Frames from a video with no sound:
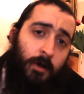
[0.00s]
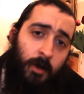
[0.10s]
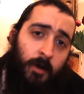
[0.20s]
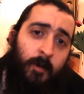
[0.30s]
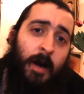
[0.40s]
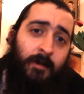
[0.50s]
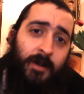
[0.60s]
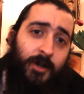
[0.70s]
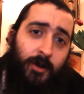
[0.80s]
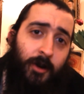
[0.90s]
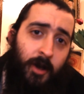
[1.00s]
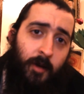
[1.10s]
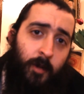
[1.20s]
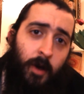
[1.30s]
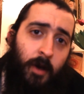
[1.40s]

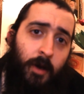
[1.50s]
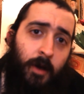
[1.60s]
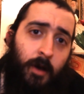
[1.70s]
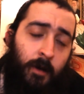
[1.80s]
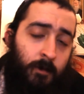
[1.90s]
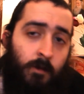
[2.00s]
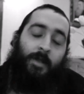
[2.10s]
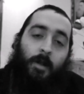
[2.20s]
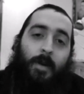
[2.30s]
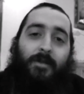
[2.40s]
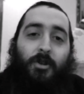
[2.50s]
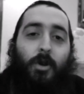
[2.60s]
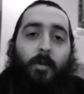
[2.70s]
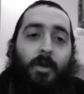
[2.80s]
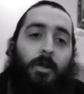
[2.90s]
Lubavitcher Rebbe? The
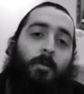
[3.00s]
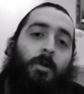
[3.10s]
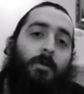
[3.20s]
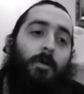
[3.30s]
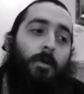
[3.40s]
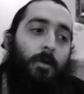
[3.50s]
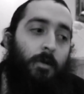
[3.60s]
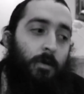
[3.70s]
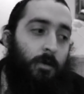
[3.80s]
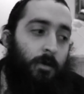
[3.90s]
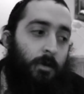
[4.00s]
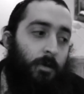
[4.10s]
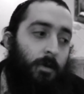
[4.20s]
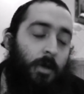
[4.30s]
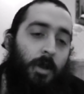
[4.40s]
Lubavitcher Rebbe is someone
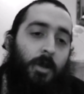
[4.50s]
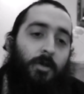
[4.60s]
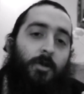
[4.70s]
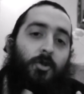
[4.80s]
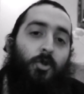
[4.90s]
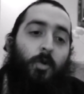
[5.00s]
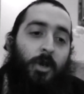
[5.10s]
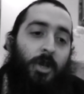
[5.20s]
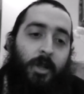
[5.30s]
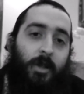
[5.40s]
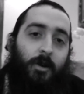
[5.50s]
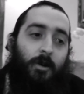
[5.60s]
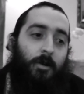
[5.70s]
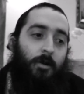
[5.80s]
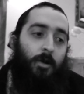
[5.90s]
that is the Jewish
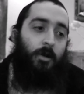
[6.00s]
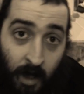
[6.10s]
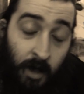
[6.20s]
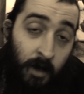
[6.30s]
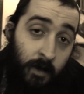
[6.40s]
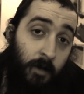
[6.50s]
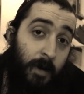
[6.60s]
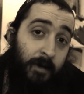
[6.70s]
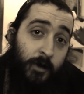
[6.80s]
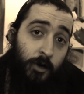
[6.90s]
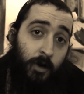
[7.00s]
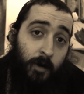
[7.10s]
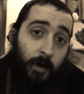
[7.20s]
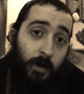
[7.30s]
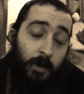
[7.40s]
leader. The
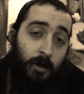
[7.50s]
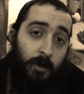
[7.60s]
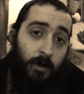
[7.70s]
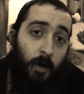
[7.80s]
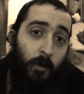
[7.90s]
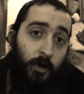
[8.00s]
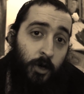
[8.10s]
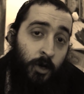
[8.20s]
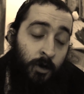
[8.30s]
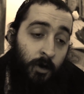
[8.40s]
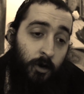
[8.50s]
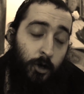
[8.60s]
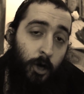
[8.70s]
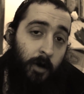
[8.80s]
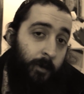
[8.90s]
Lubavitcher Rebbe is someone you can
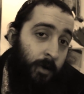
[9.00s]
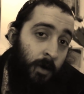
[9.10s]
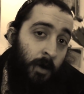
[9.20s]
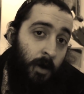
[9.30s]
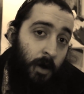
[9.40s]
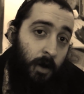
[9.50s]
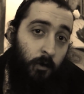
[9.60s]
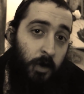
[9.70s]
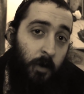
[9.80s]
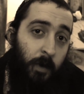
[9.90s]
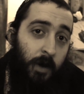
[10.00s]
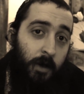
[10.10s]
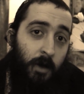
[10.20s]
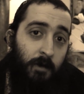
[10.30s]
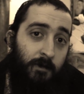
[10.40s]
search up on
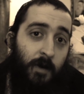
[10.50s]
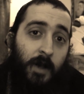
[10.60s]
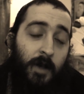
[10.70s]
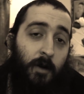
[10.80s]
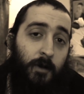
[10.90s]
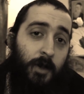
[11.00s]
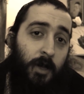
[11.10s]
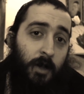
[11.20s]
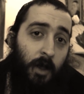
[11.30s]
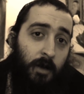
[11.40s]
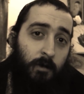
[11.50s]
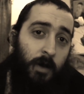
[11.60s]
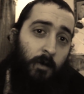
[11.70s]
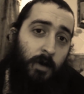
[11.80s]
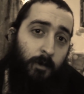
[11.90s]
Wikipedia and find out all the details
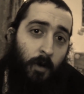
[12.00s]
when he was